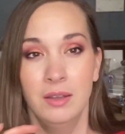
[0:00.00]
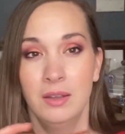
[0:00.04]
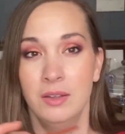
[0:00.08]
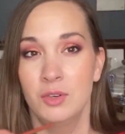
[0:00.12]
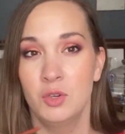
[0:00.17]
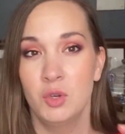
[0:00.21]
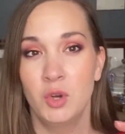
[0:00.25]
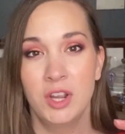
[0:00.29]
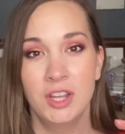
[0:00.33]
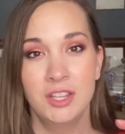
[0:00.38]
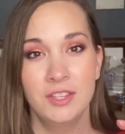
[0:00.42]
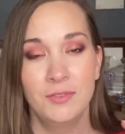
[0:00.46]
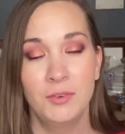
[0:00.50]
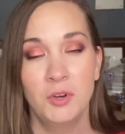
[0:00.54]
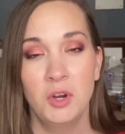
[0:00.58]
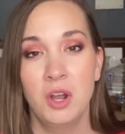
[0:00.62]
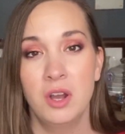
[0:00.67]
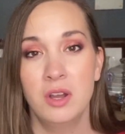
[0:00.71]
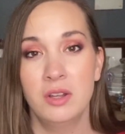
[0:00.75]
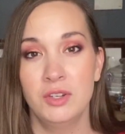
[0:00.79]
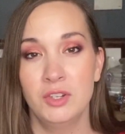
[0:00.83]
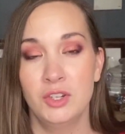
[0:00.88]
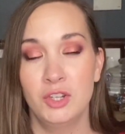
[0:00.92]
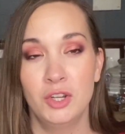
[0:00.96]
transfer
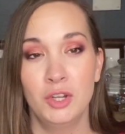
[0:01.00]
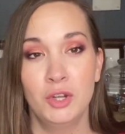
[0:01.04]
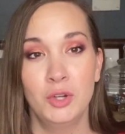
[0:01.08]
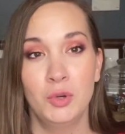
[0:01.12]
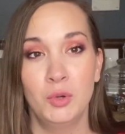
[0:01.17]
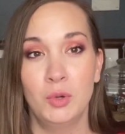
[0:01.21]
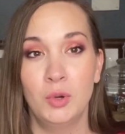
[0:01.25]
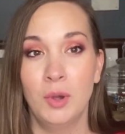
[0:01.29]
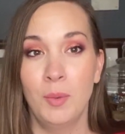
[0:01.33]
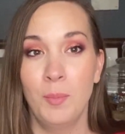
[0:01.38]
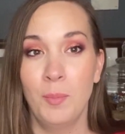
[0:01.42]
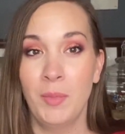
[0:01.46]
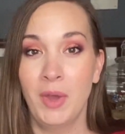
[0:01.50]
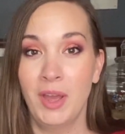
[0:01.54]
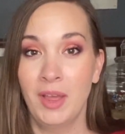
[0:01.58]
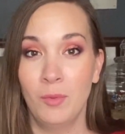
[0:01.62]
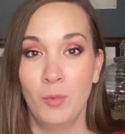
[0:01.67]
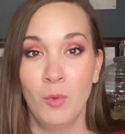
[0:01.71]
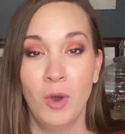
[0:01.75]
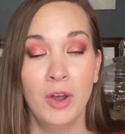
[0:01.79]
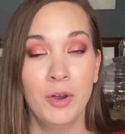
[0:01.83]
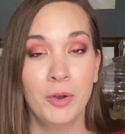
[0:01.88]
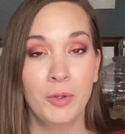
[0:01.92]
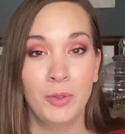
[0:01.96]
onto my
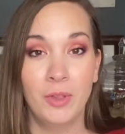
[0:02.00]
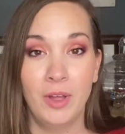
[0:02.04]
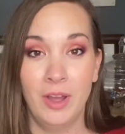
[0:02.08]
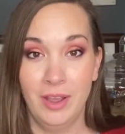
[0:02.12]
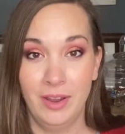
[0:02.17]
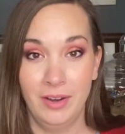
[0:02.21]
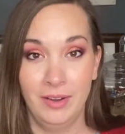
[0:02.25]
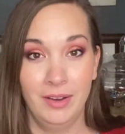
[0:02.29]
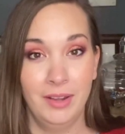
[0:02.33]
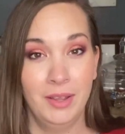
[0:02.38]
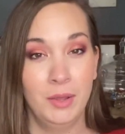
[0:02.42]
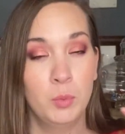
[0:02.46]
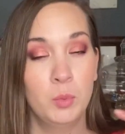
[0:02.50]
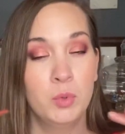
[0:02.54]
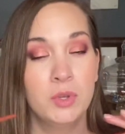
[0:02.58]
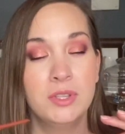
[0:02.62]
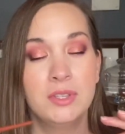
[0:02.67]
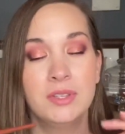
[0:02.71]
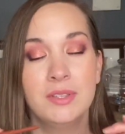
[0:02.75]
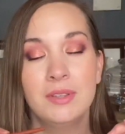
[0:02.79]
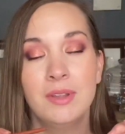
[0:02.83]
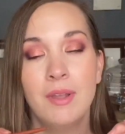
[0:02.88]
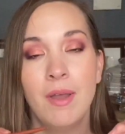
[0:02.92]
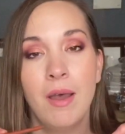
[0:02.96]
waterline. It
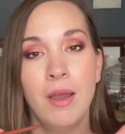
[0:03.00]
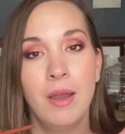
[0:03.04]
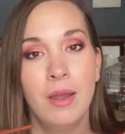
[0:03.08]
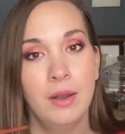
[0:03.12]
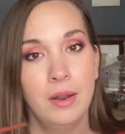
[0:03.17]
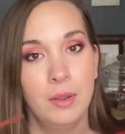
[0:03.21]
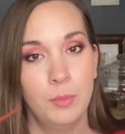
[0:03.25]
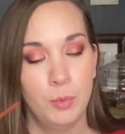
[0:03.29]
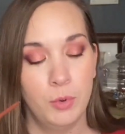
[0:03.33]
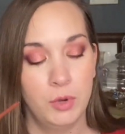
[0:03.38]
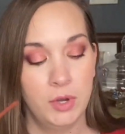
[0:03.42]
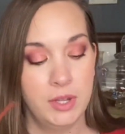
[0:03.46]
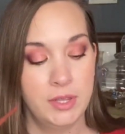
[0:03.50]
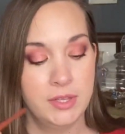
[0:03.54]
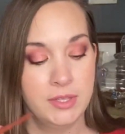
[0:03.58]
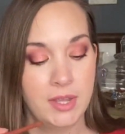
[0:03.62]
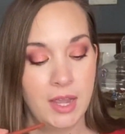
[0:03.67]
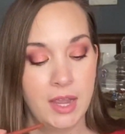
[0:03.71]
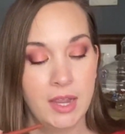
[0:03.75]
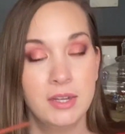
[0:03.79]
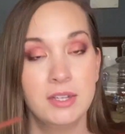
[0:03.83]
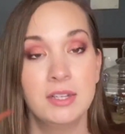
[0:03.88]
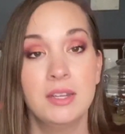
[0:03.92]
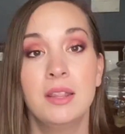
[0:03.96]
was not a pretty
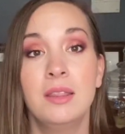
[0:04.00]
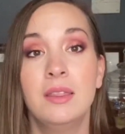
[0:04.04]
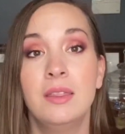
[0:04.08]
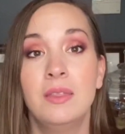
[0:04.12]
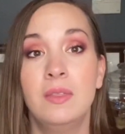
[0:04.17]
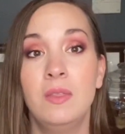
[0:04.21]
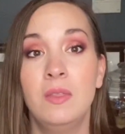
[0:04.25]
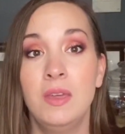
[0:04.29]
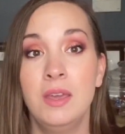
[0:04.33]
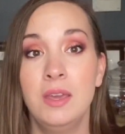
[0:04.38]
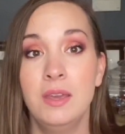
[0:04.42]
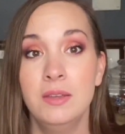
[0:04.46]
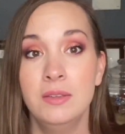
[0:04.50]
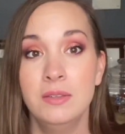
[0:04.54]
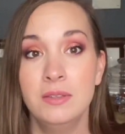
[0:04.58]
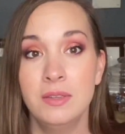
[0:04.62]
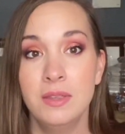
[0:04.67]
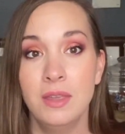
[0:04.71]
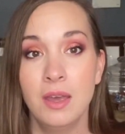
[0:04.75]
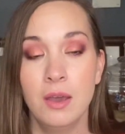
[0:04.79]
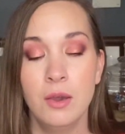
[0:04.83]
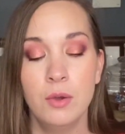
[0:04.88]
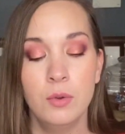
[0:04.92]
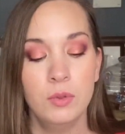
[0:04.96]
sight. These
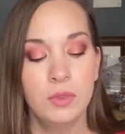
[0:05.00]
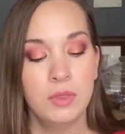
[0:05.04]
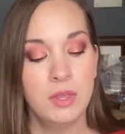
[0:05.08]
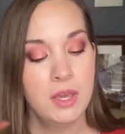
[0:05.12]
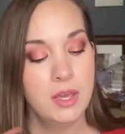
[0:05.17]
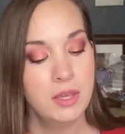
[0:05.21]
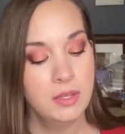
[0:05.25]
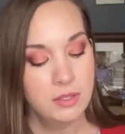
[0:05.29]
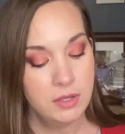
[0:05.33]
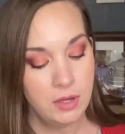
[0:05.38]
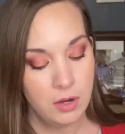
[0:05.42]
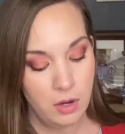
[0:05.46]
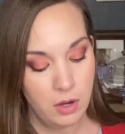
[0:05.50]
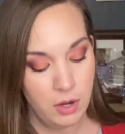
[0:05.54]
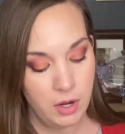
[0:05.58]
are